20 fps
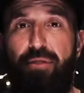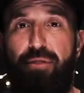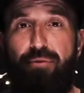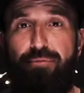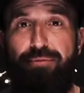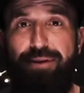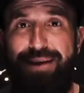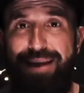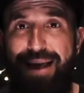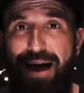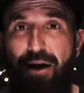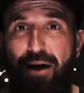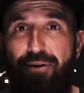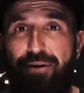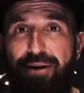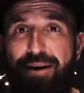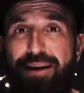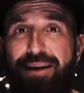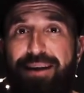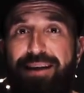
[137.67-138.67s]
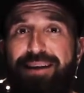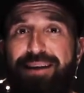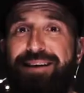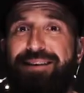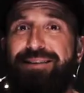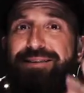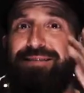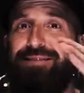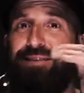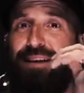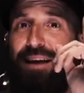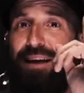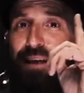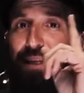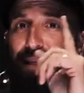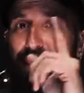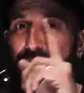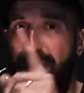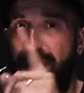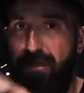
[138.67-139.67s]
The reality is
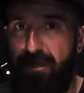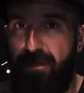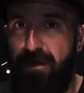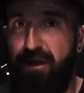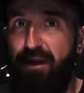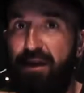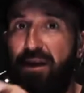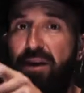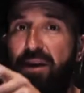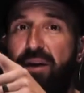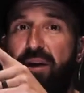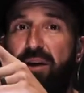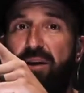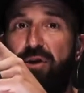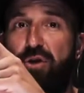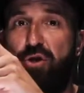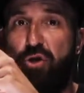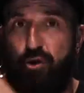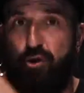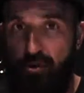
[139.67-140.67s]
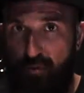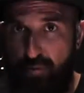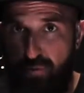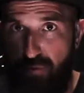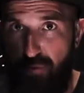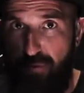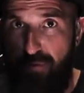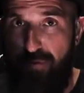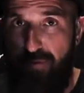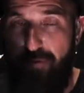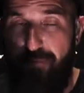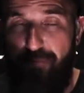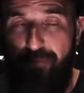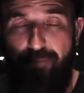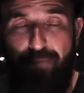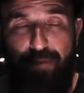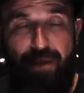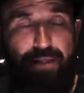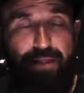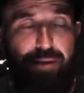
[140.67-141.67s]
the truth.
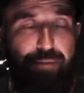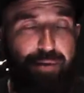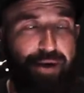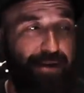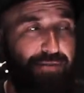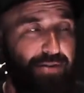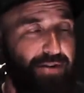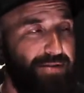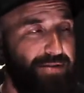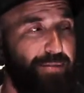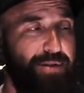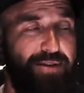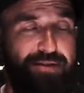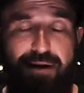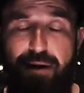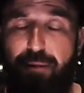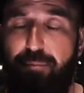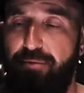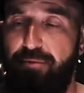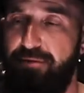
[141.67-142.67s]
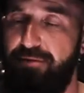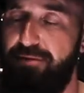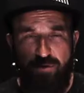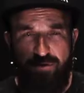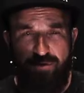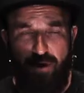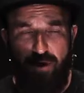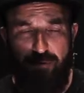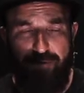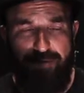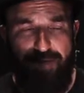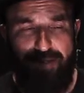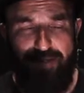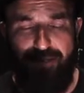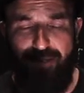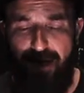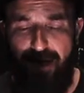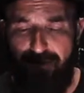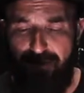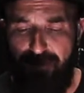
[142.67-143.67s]
Let me give you some examples. We'll start with
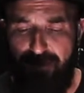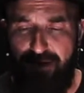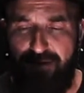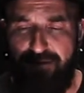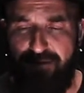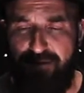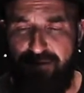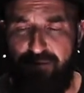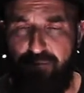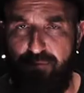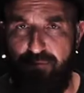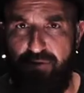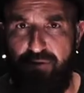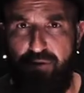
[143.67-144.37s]
athleticism.